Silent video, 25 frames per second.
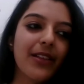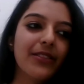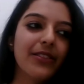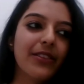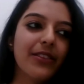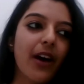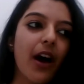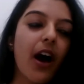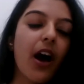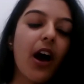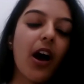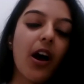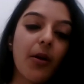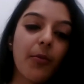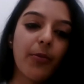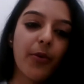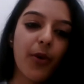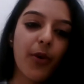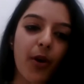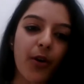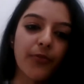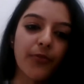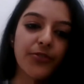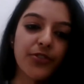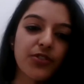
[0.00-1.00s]
the hub
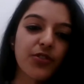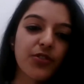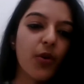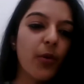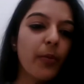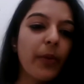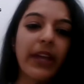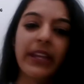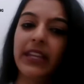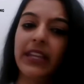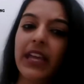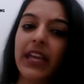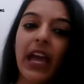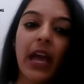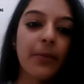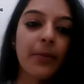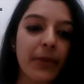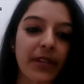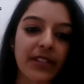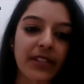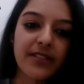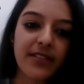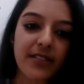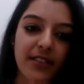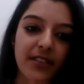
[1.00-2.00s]
of so many
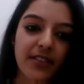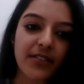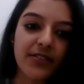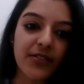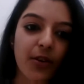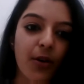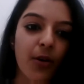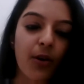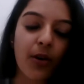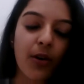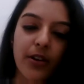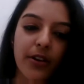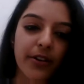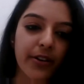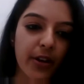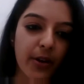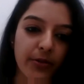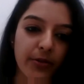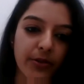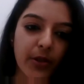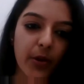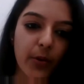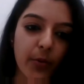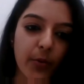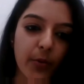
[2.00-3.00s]
MNCs all
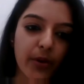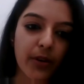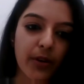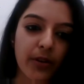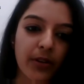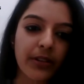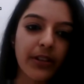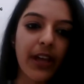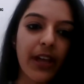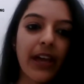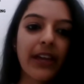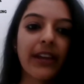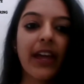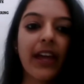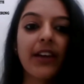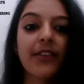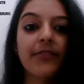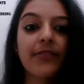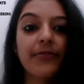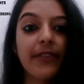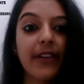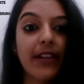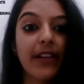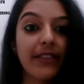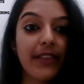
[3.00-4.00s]
around the world. And I
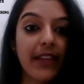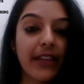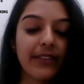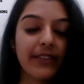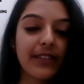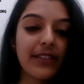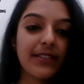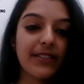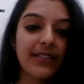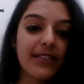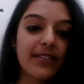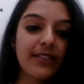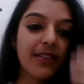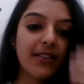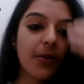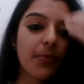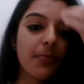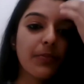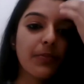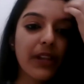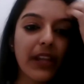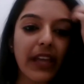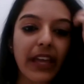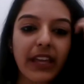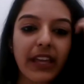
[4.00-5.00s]
felt that this is a
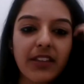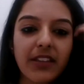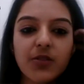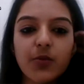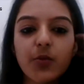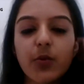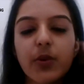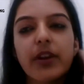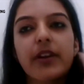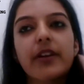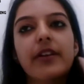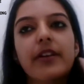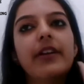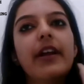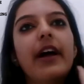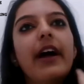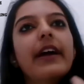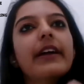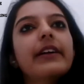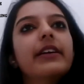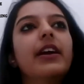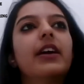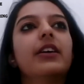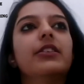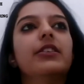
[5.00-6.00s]
place where
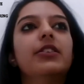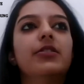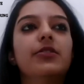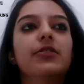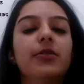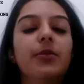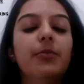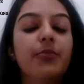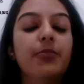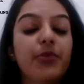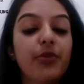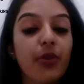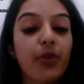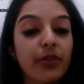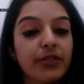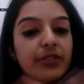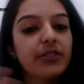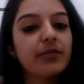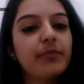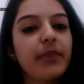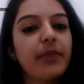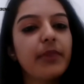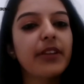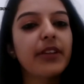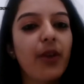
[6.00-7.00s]
I can, you know,
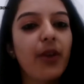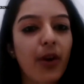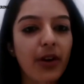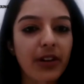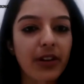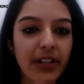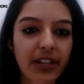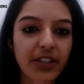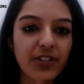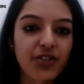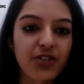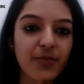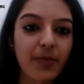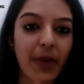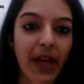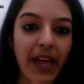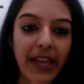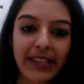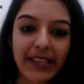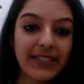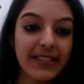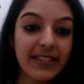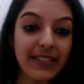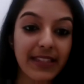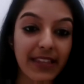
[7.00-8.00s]
broaden my knowledge, my
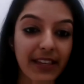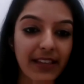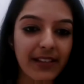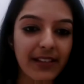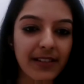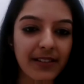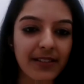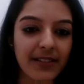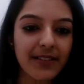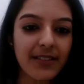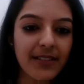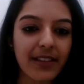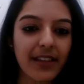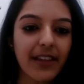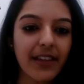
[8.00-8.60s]
skills,